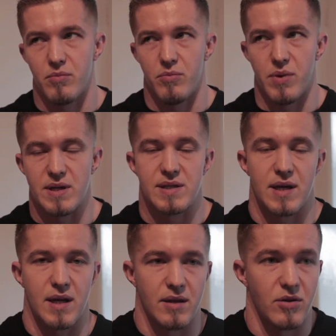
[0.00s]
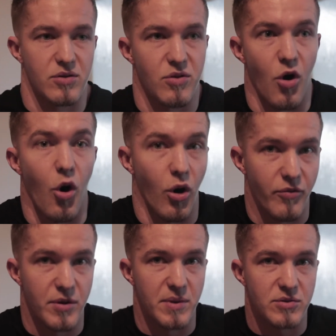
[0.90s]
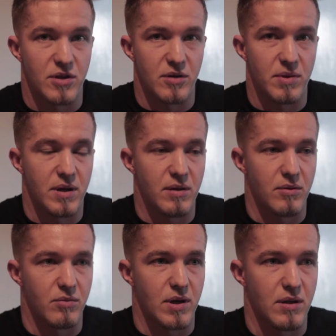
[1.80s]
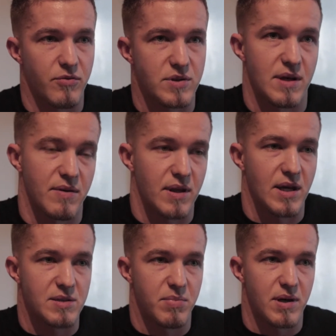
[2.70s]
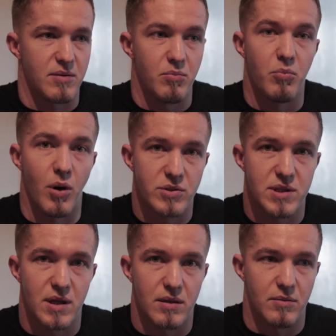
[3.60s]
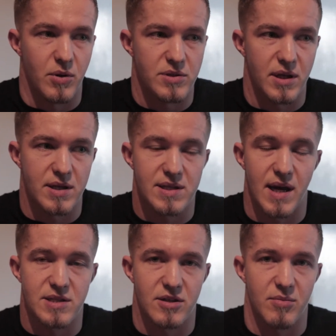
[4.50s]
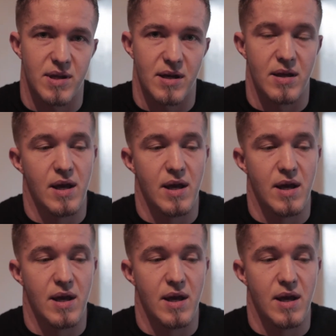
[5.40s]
Basically, not all of the meals gonna be ready for 7 days, but mostly the side's gonna be done.